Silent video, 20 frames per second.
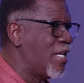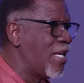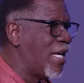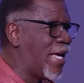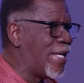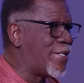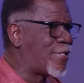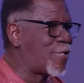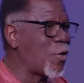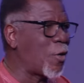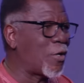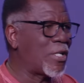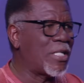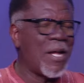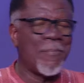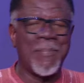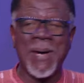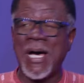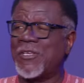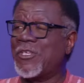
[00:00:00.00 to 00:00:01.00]
It's talking
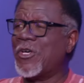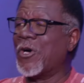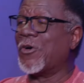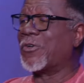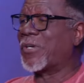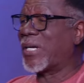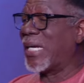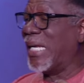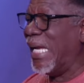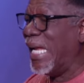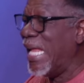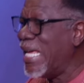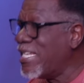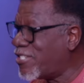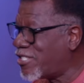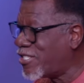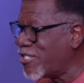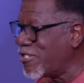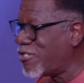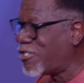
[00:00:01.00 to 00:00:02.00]
about your
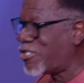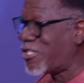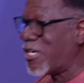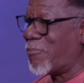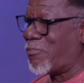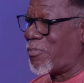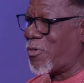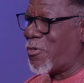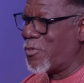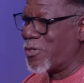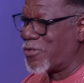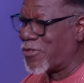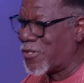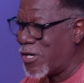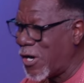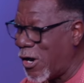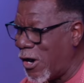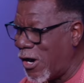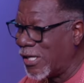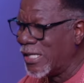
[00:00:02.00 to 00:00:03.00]
relationship with
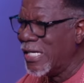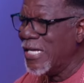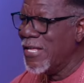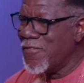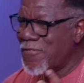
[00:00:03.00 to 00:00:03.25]
God.